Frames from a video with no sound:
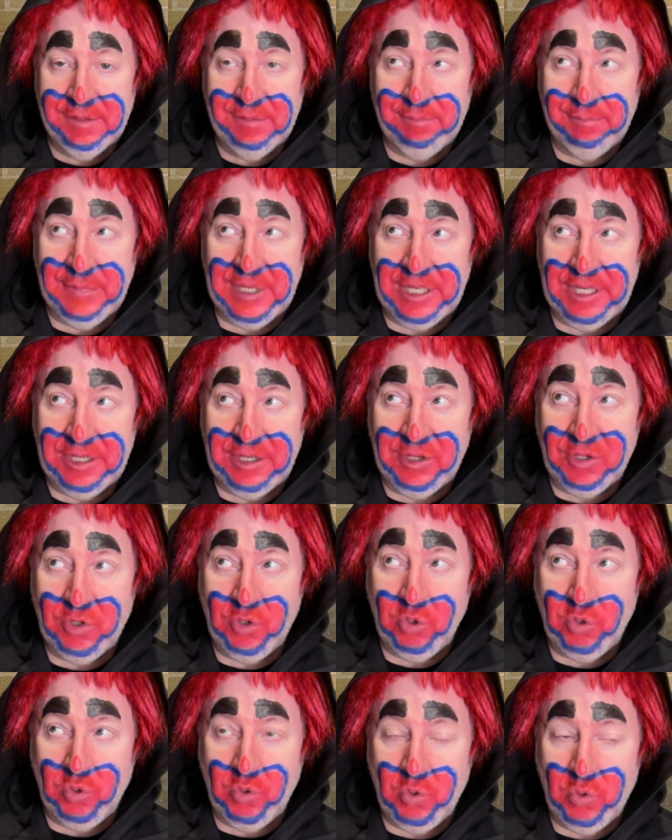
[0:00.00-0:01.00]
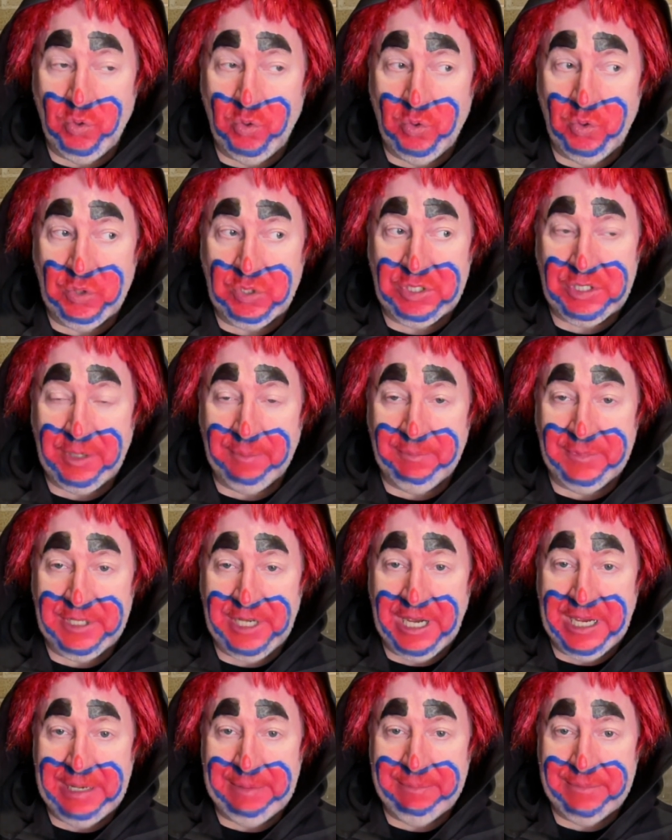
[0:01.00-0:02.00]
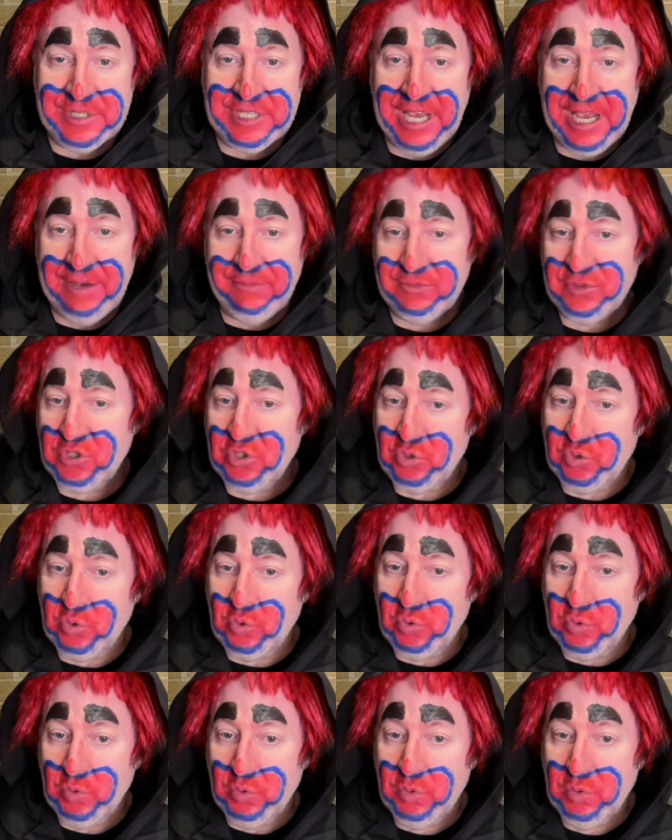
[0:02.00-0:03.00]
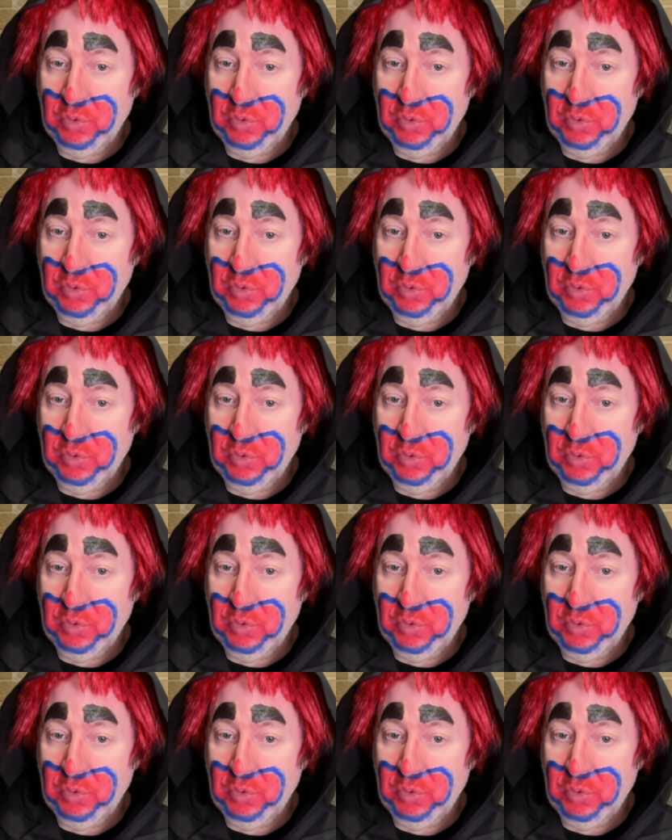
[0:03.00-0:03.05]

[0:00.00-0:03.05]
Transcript: men who sometimes have to